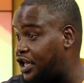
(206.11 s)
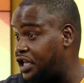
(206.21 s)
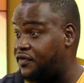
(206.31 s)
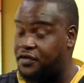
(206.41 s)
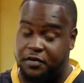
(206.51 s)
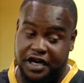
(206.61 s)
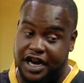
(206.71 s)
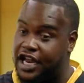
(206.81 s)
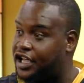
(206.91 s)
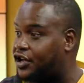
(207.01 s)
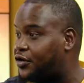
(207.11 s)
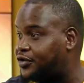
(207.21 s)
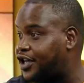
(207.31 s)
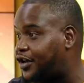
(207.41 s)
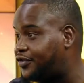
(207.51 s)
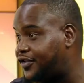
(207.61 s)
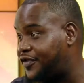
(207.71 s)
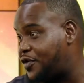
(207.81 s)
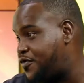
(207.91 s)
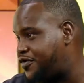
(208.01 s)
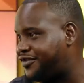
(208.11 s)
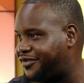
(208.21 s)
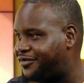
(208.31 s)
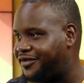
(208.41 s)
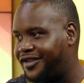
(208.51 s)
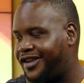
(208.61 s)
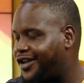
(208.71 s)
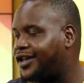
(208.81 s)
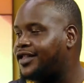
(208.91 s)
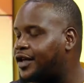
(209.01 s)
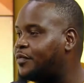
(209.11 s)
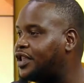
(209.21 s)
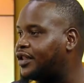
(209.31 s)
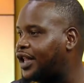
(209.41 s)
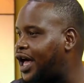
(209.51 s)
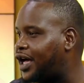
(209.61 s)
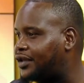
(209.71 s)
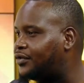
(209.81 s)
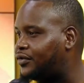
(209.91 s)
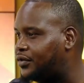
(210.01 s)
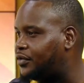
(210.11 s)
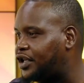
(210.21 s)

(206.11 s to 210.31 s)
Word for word: and even spend a night at Coach House if they want to, it means a lot to them.